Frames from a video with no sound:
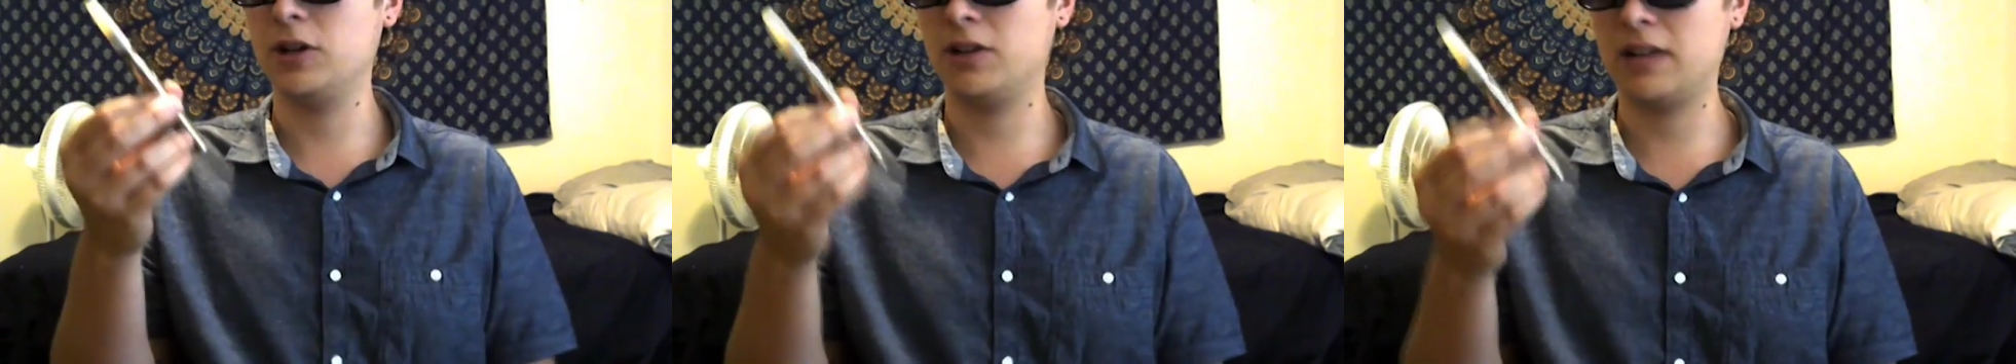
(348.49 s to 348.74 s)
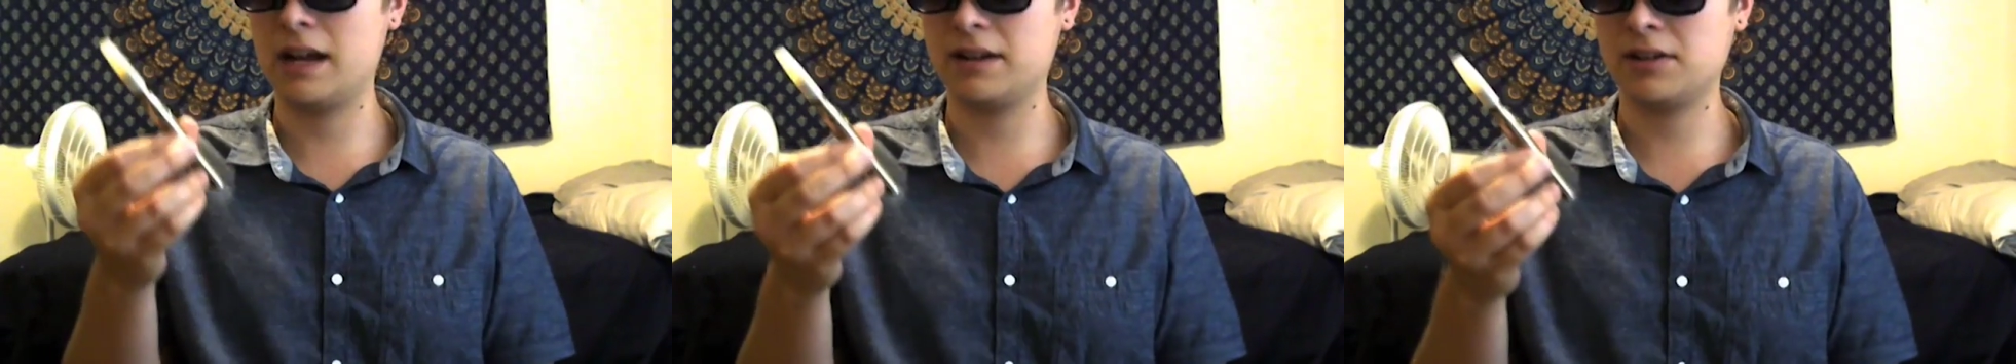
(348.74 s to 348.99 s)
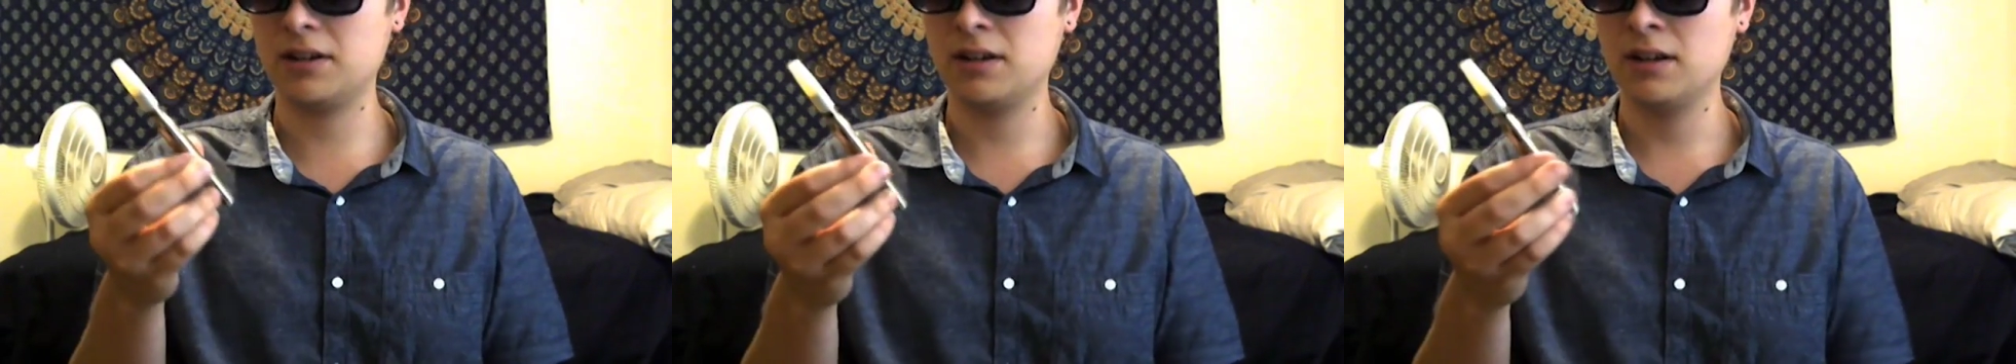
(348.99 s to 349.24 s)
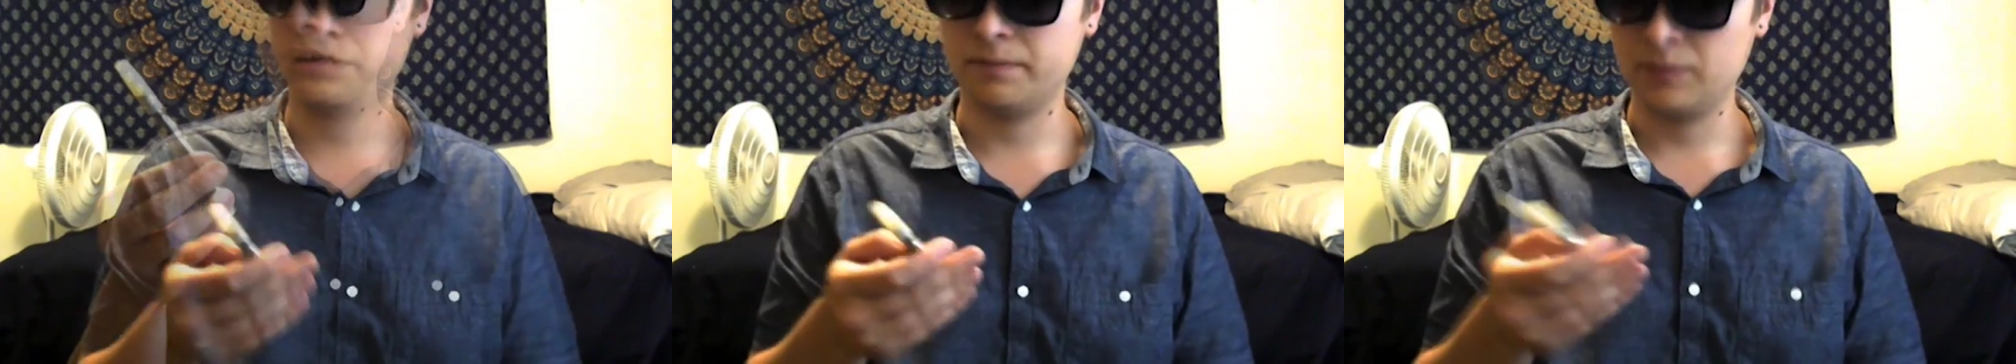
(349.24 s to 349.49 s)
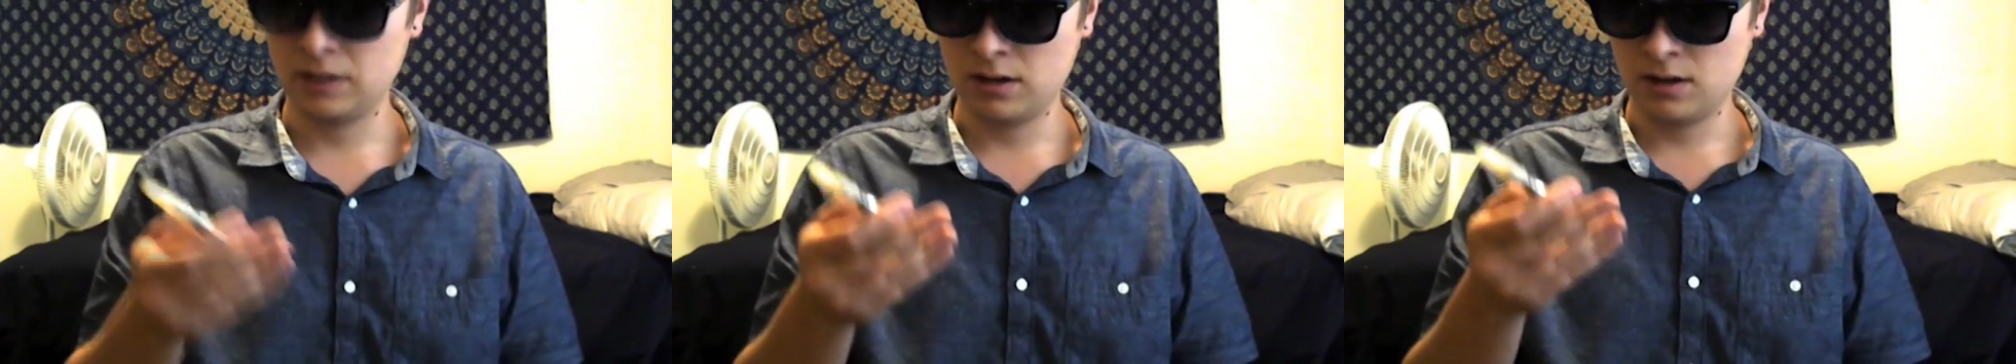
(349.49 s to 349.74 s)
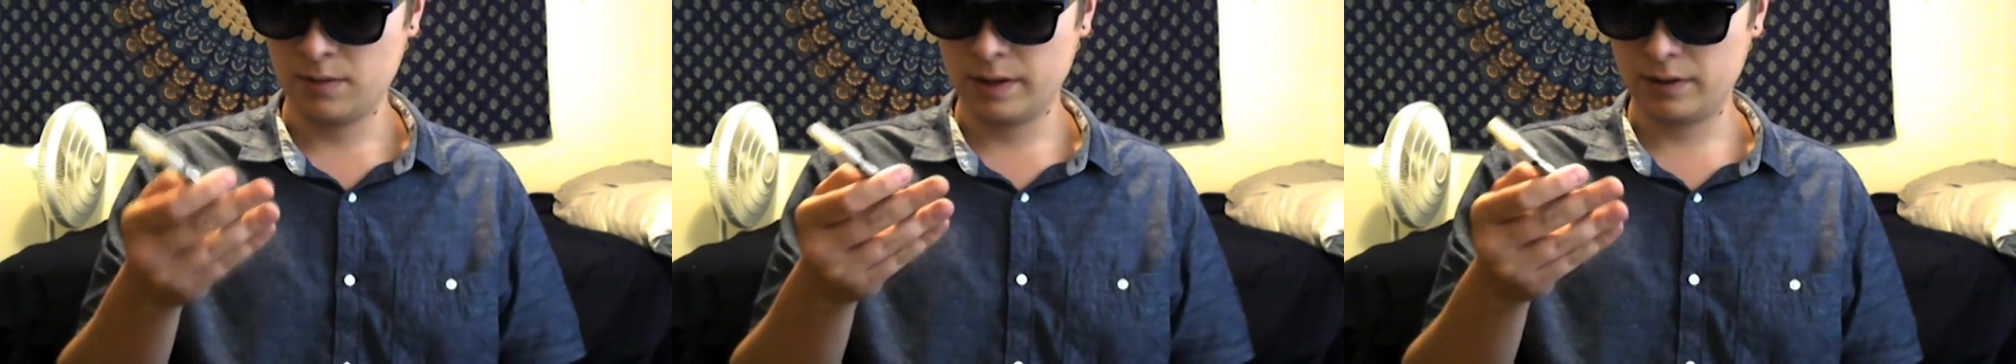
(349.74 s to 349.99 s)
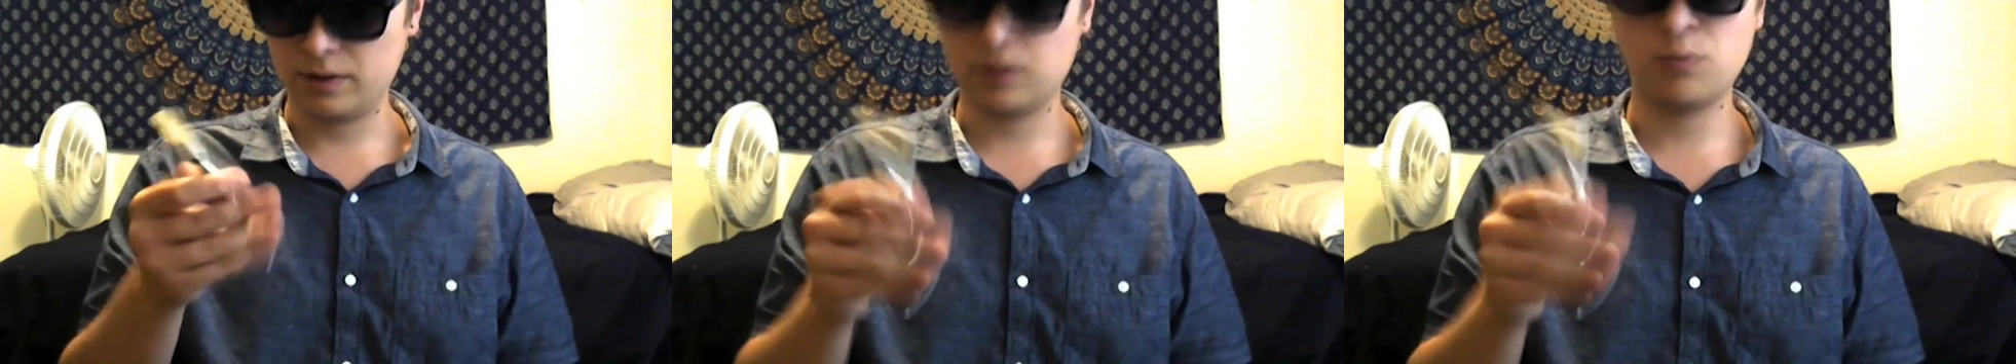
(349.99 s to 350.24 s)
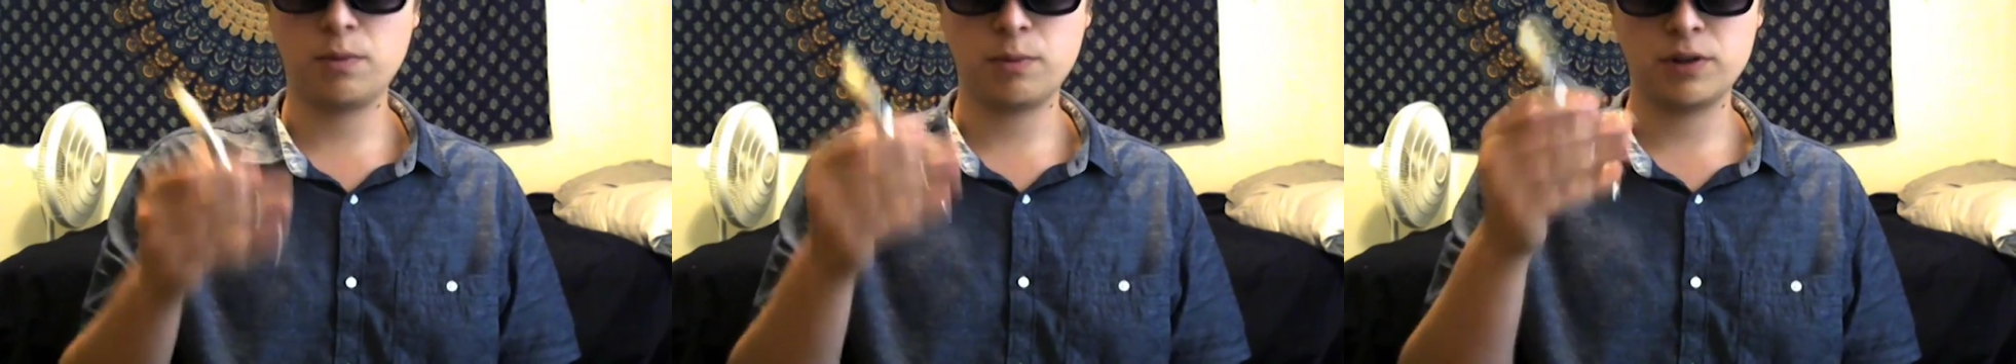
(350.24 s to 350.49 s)
honesty.
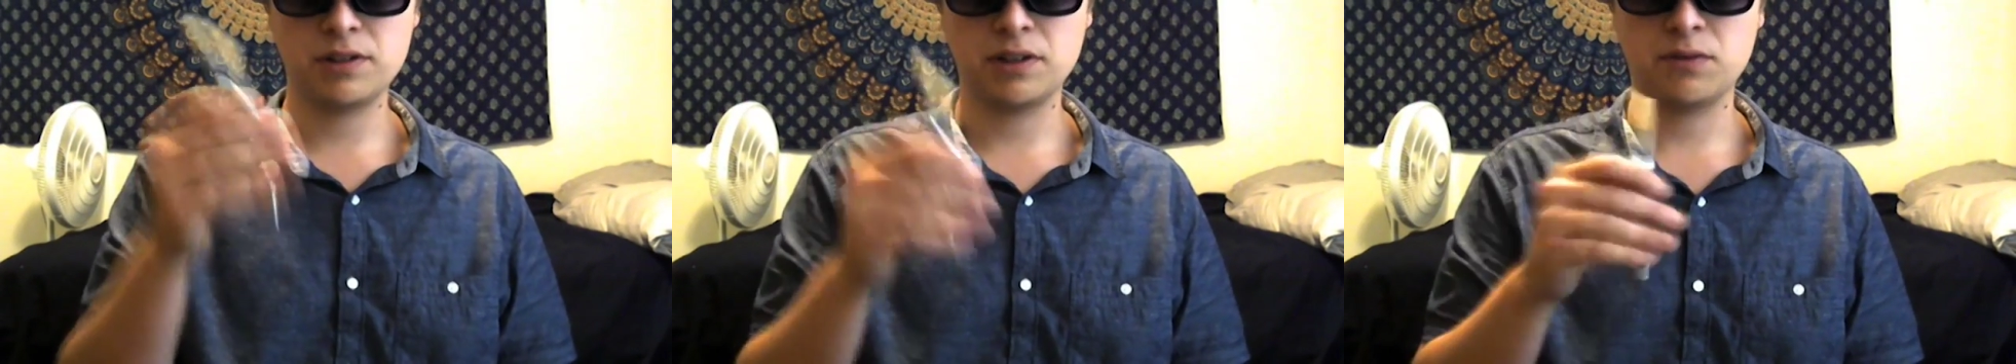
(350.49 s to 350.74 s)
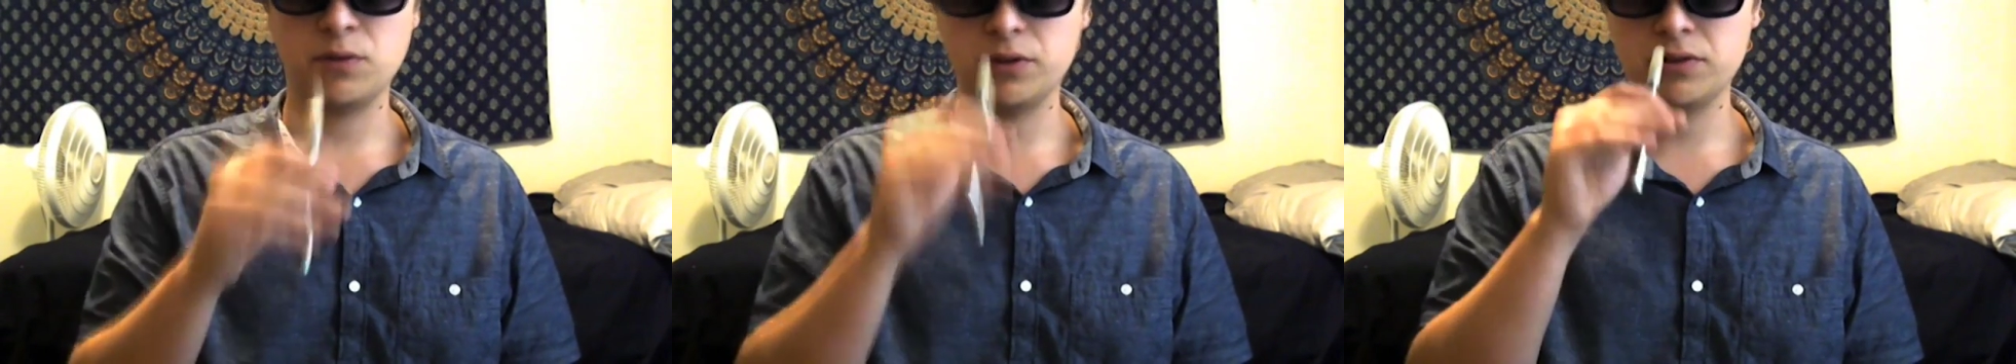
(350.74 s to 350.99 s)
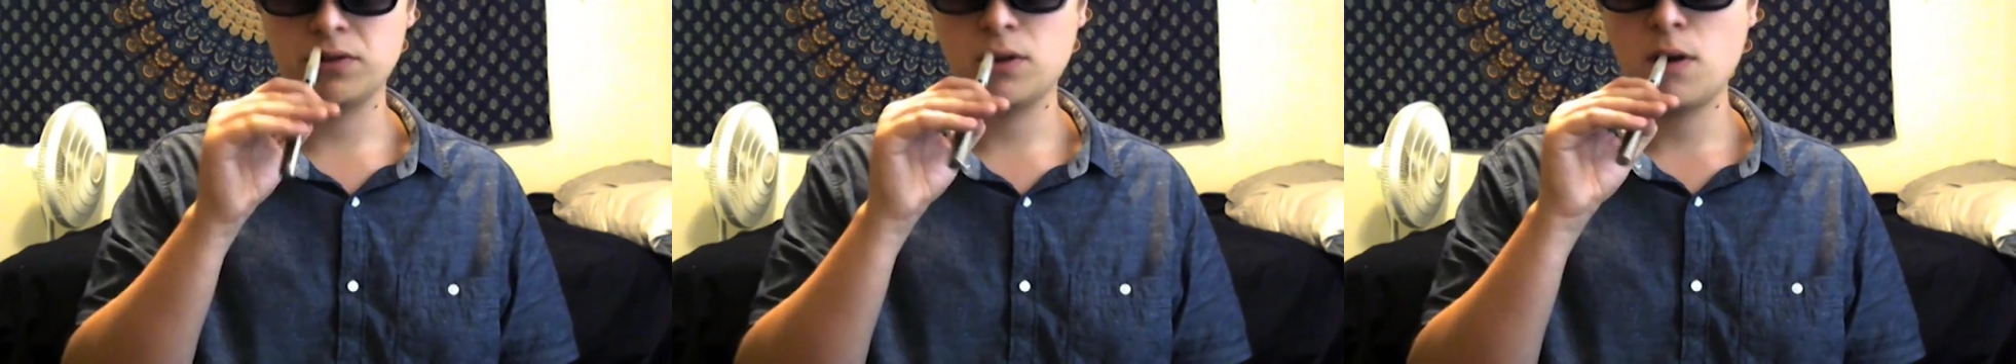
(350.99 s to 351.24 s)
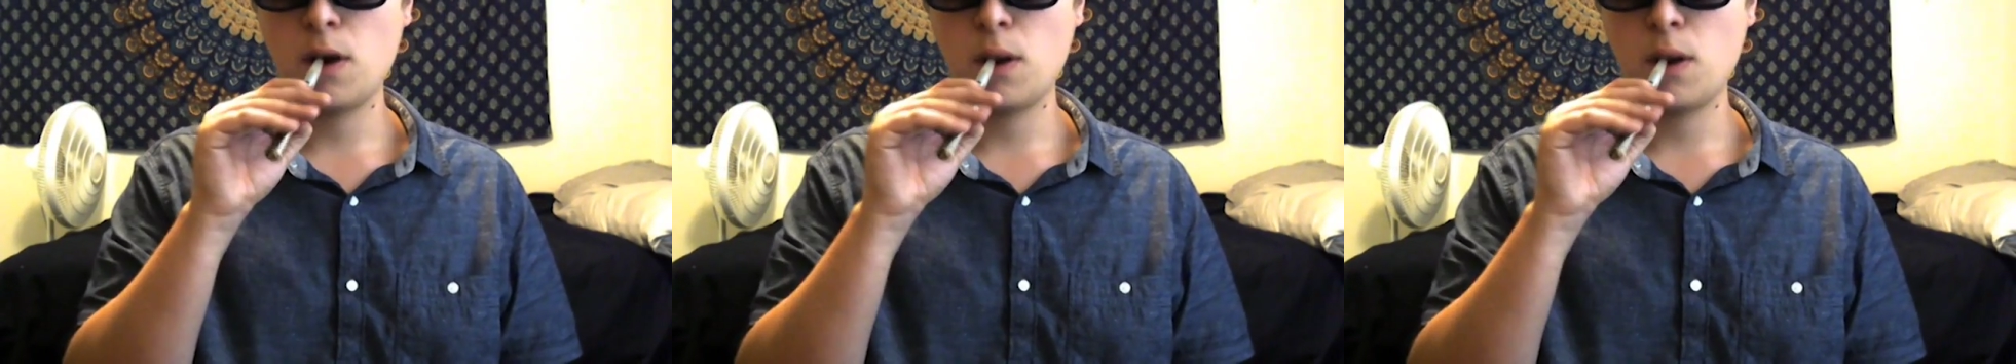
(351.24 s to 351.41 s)
Anyways, 3.6 volts.